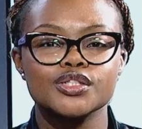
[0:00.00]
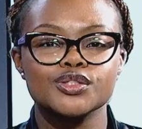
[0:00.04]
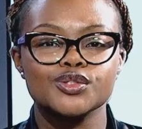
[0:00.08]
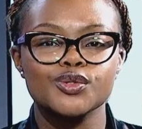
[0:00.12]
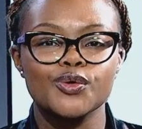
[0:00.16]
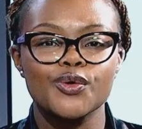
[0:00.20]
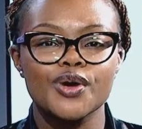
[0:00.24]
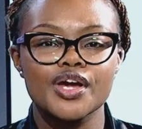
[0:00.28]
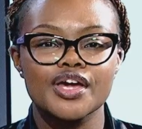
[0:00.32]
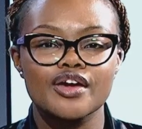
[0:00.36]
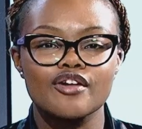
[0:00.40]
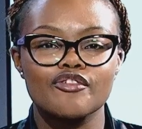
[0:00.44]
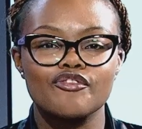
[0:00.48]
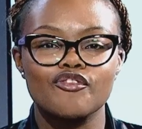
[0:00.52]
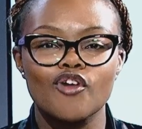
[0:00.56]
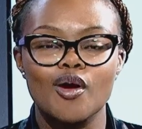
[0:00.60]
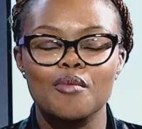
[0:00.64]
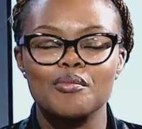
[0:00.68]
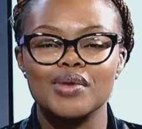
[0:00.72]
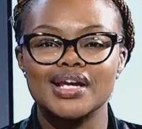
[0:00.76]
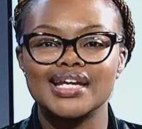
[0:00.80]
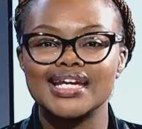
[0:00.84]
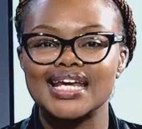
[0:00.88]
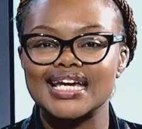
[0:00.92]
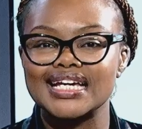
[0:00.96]
Toy from
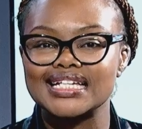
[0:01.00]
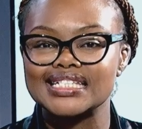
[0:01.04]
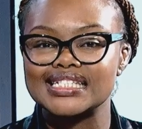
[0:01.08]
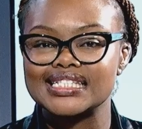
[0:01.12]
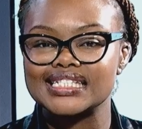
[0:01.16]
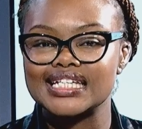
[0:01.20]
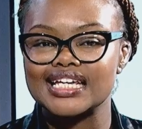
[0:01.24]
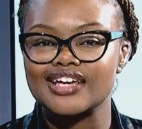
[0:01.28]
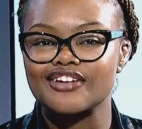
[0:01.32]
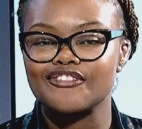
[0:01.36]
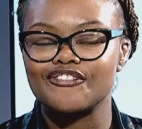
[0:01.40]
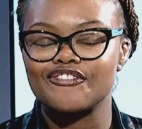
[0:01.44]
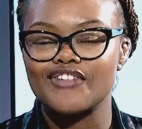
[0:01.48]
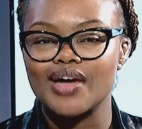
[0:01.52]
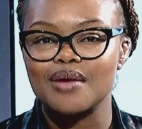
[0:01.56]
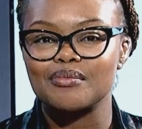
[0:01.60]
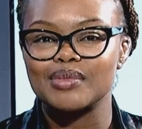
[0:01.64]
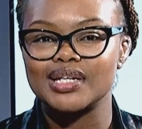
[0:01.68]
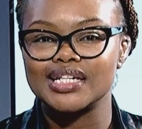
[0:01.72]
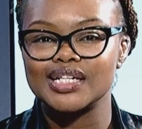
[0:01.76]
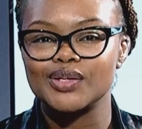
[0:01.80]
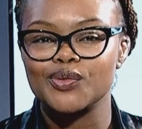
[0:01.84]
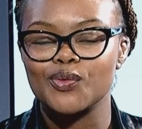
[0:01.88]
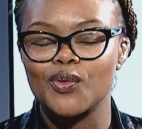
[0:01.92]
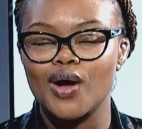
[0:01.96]
Legacy
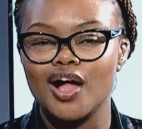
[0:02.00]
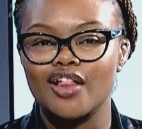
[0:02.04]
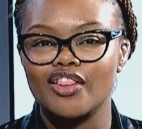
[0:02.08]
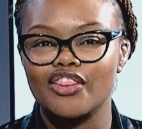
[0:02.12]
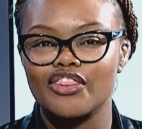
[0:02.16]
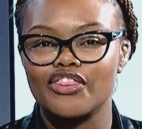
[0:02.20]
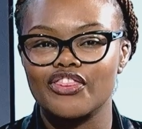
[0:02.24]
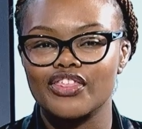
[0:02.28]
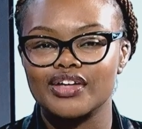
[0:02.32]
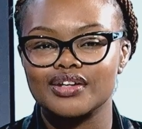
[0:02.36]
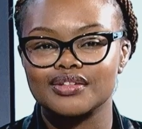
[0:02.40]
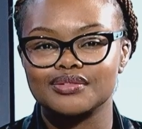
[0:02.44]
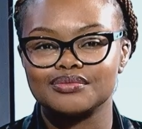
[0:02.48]
Family Wealth.